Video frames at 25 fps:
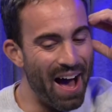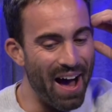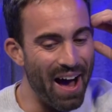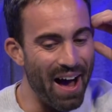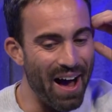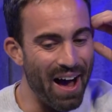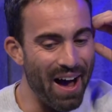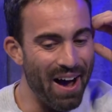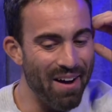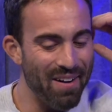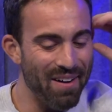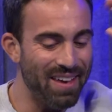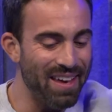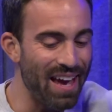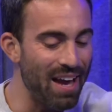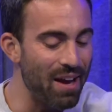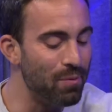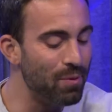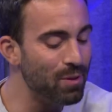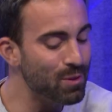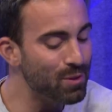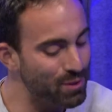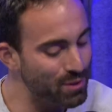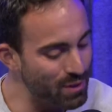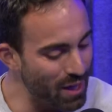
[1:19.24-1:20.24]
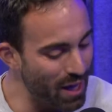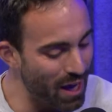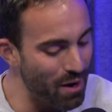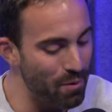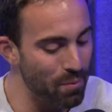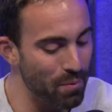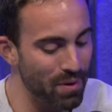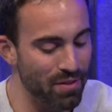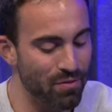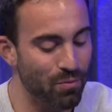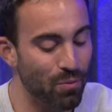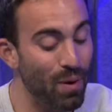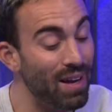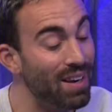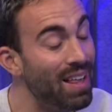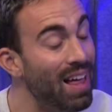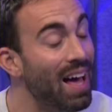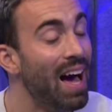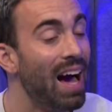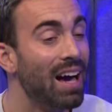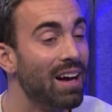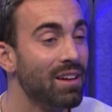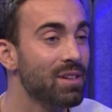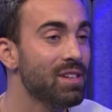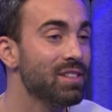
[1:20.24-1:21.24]
Okay, we'll start with, well,
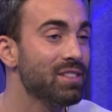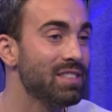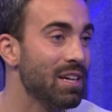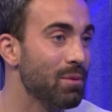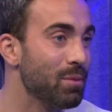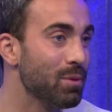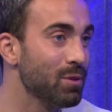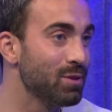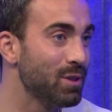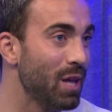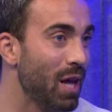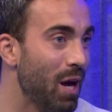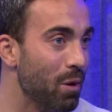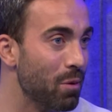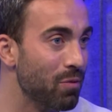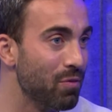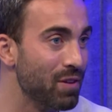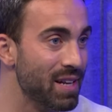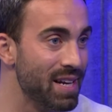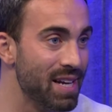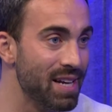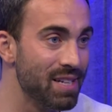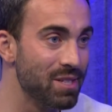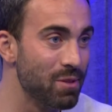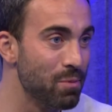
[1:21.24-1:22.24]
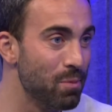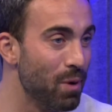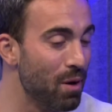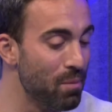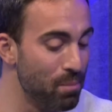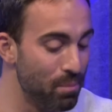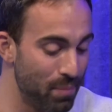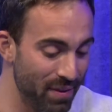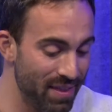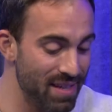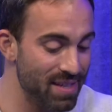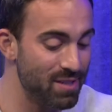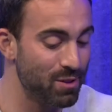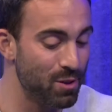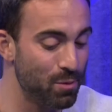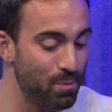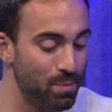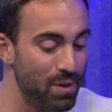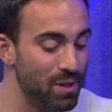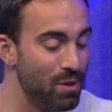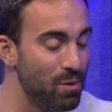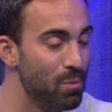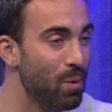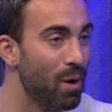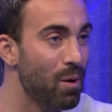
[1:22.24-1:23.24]
I'm going to say we'll start with an easy one, but this could be
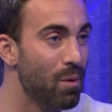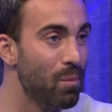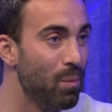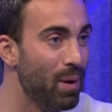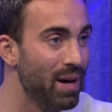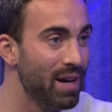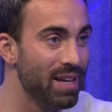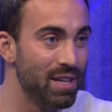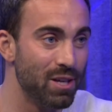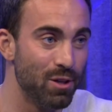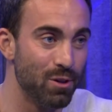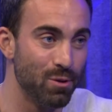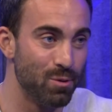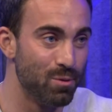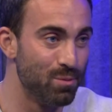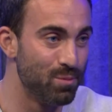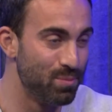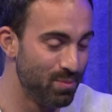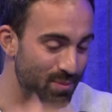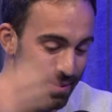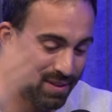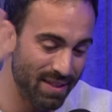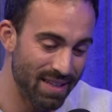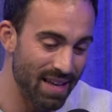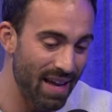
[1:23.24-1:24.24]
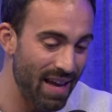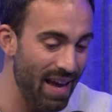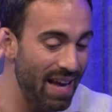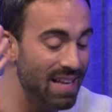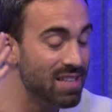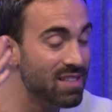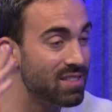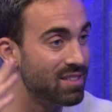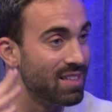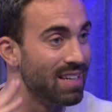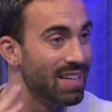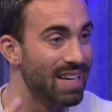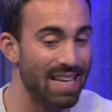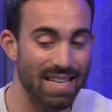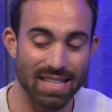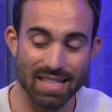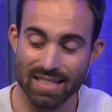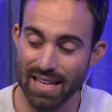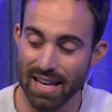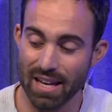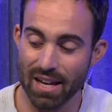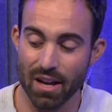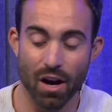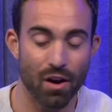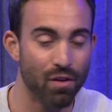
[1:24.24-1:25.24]
the one where you instantly
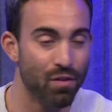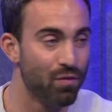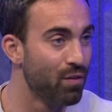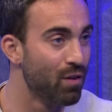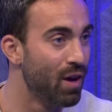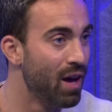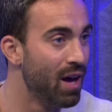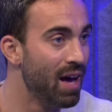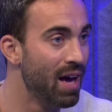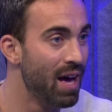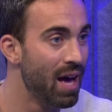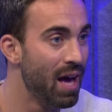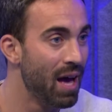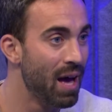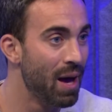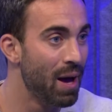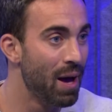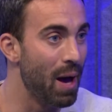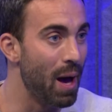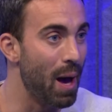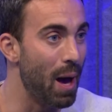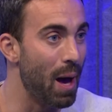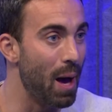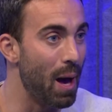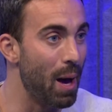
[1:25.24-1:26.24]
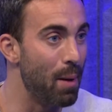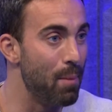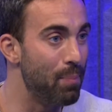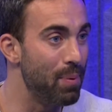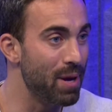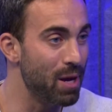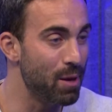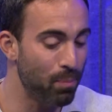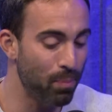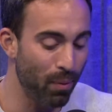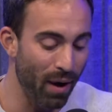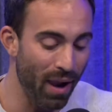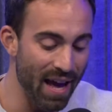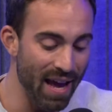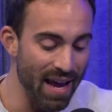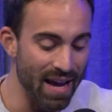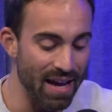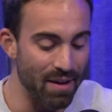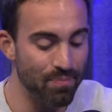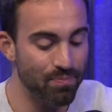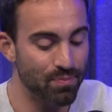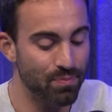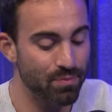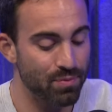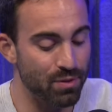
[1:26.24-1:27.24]
tick off a big player.
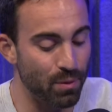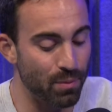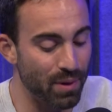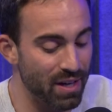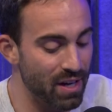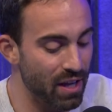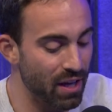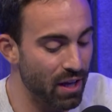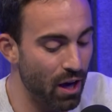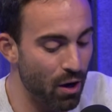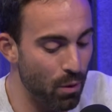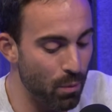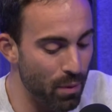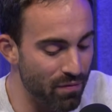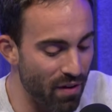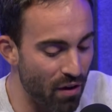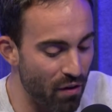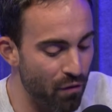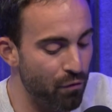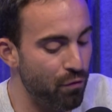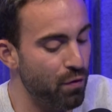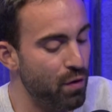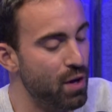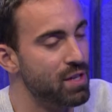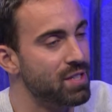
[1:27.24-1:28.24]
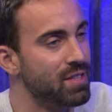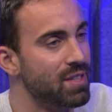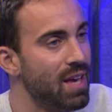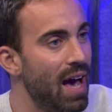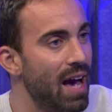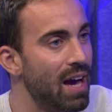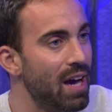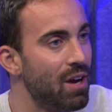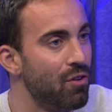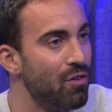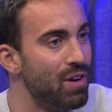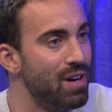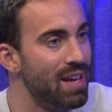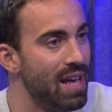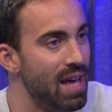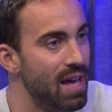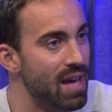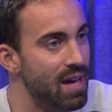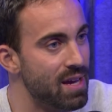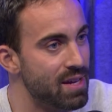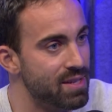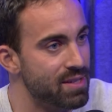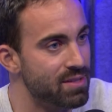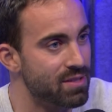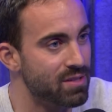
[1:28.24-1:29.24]
So we're going to go with our first category
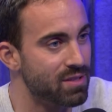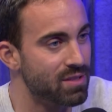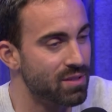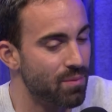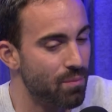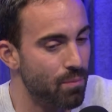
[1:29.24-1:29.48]
is